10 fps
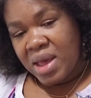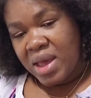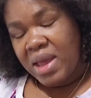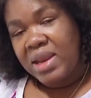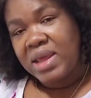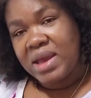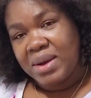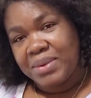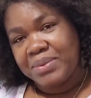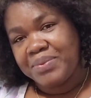
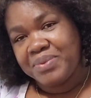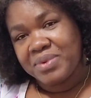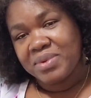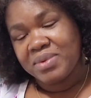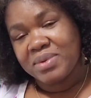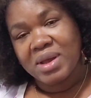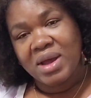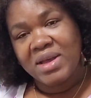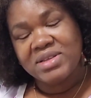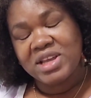Anyhow,
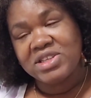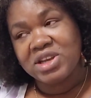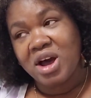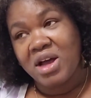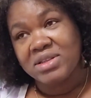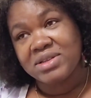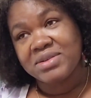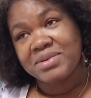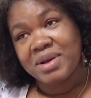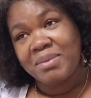guys, it's hot.
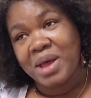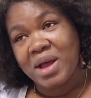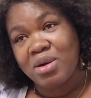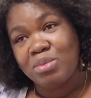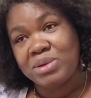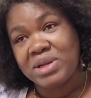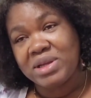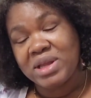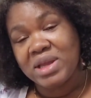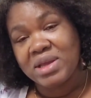I'm not
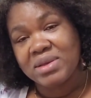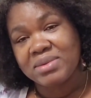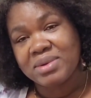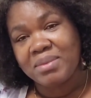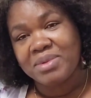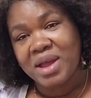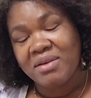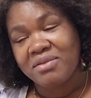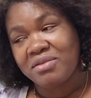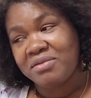complaining. I'm
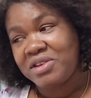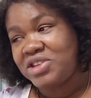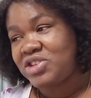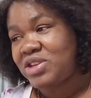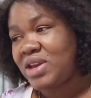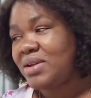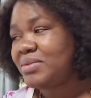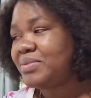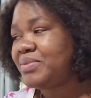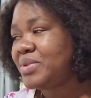thankful for each day.
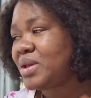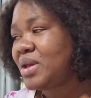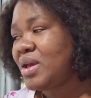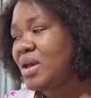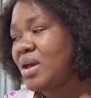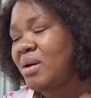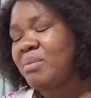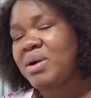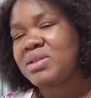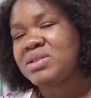
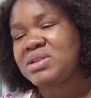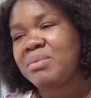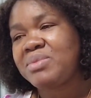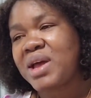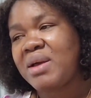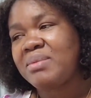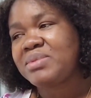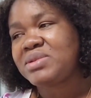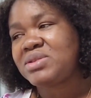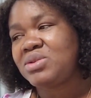But
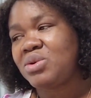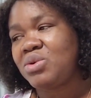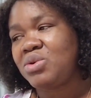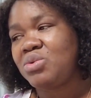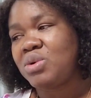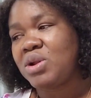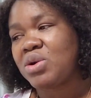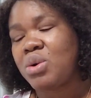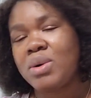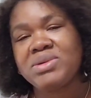sometimes, you want to
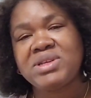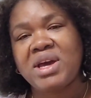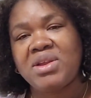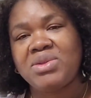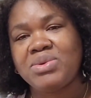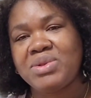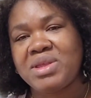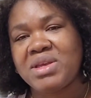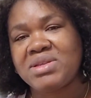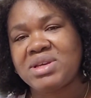go outside and do
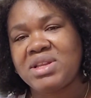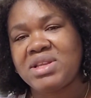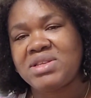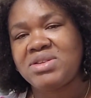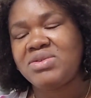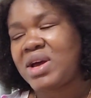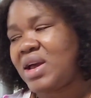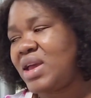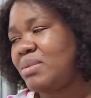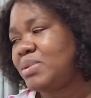things and you're not
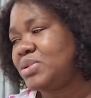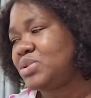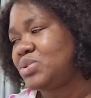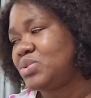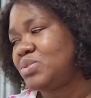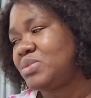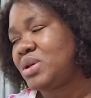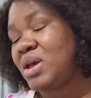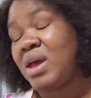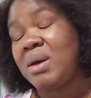able to.
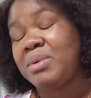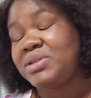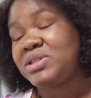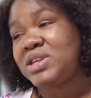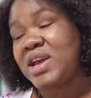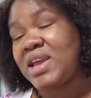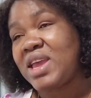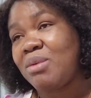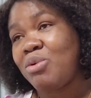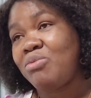But today I
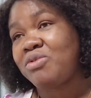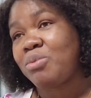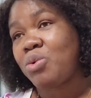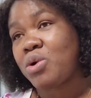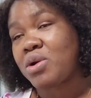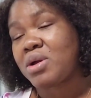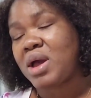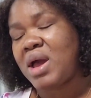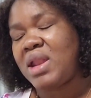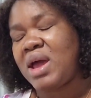came home from work
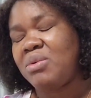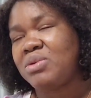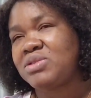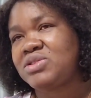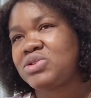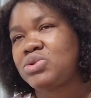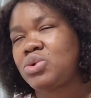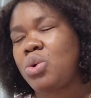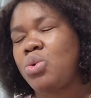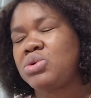and I was
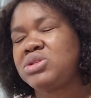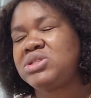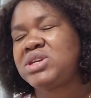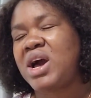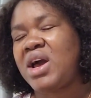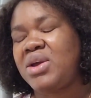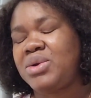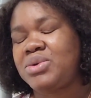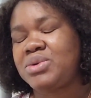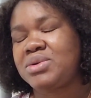so tired.